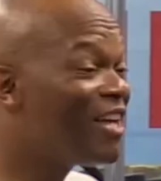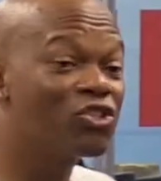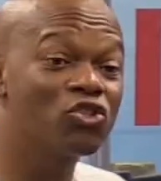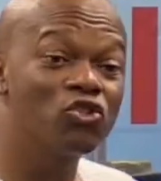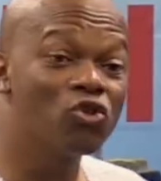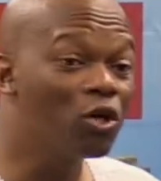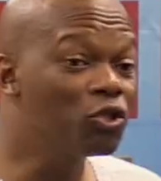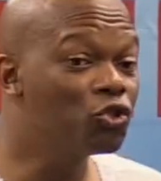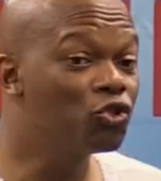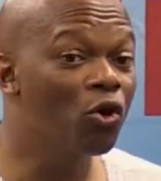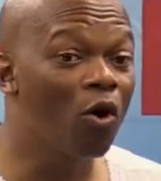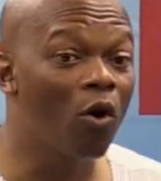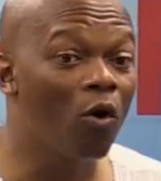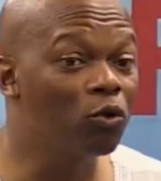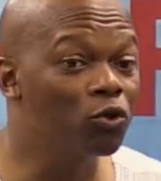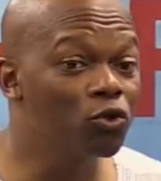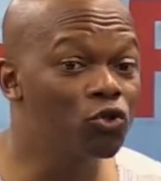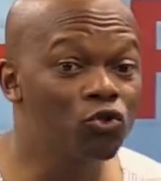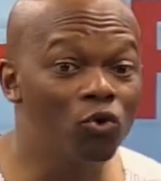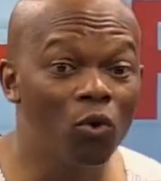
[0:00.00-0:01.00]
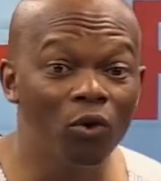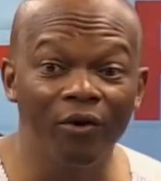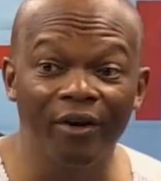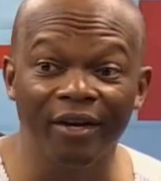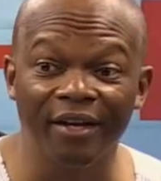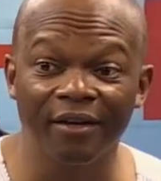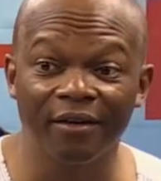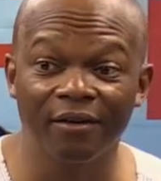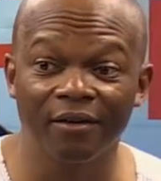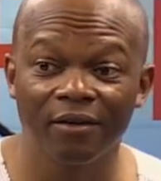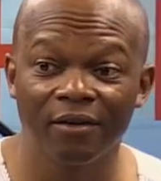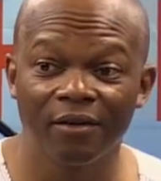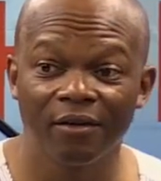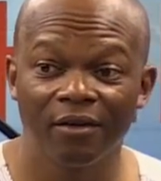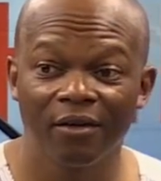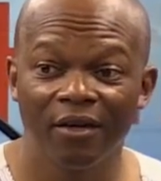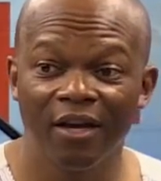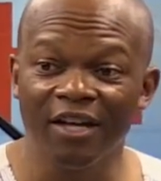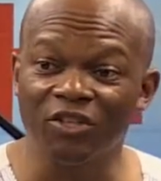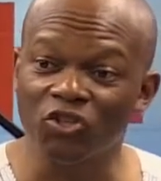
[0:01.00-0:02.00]
It's not your whole story.
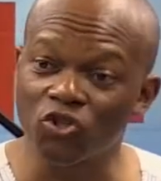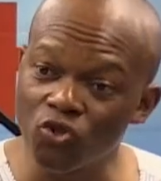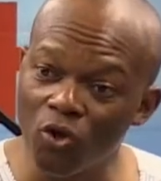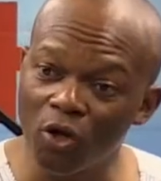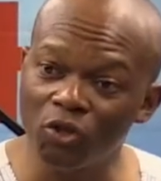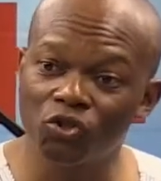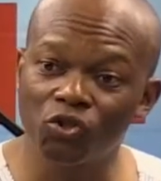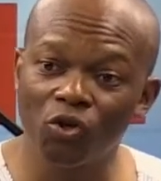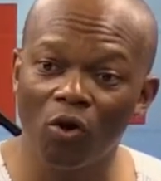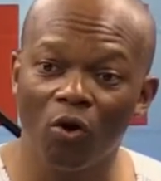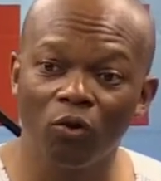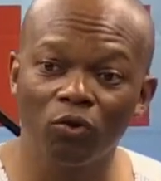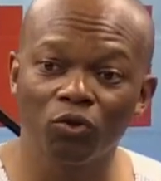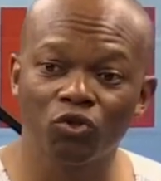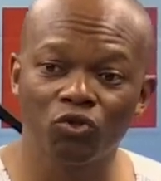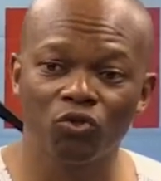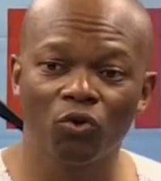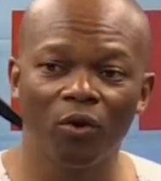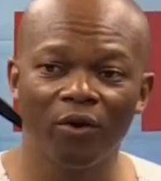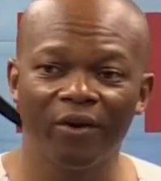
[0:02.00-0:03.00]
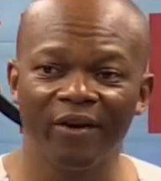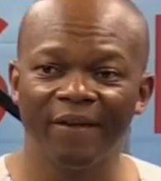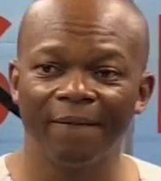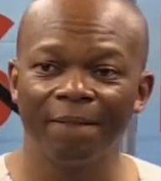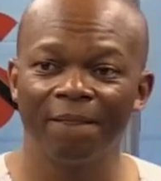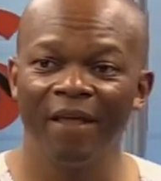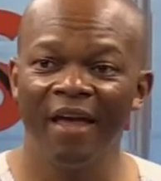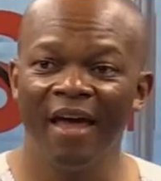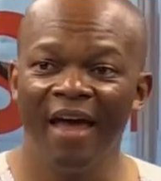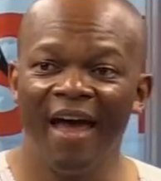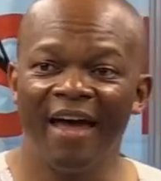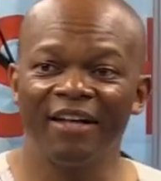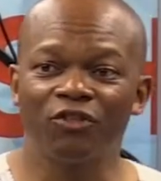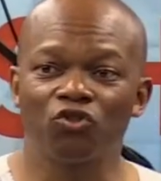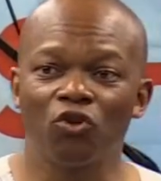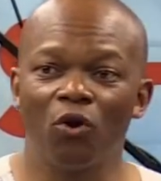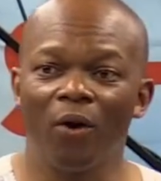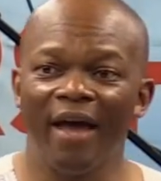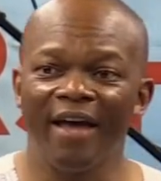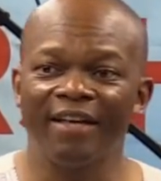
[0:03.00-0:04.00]
It's not your whole story. And
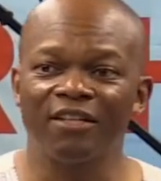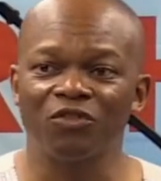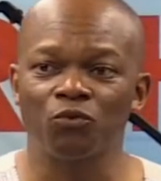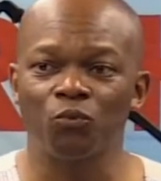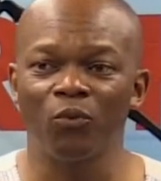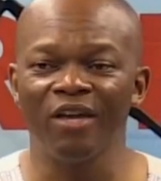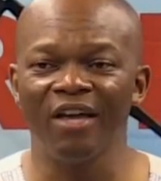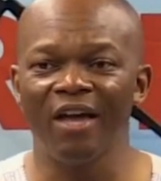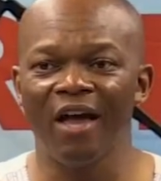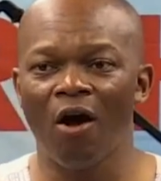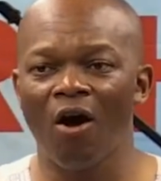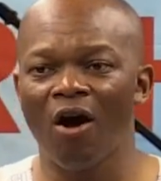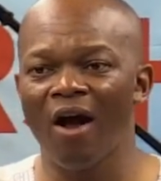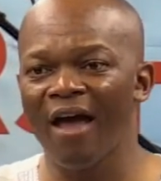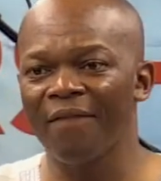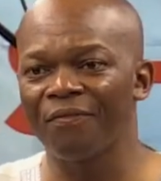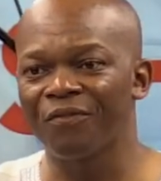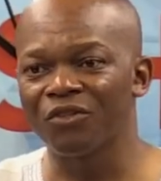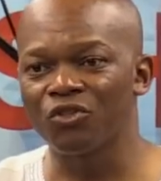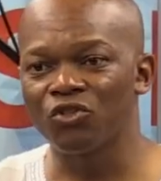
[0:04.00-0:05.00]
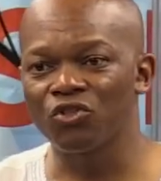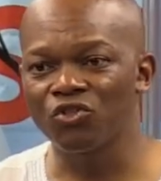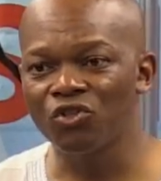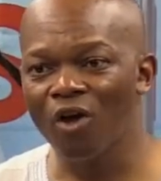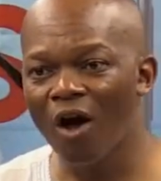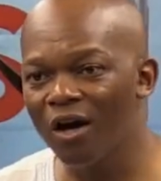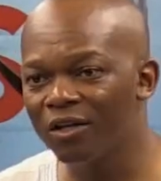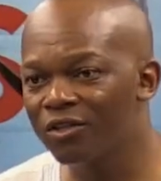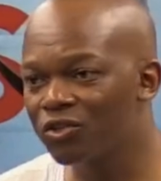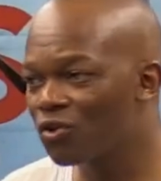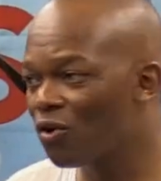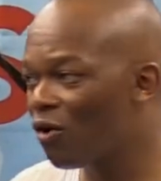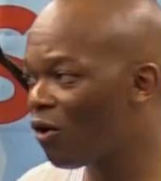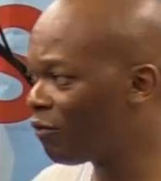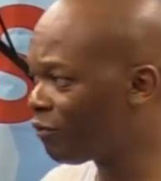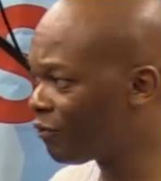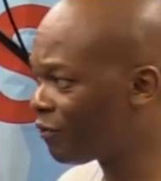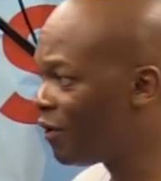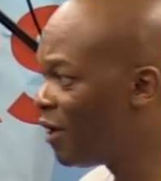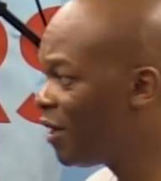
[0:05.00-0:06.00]
so as we are at the start
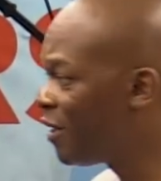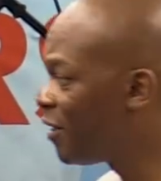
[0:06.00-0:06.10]
of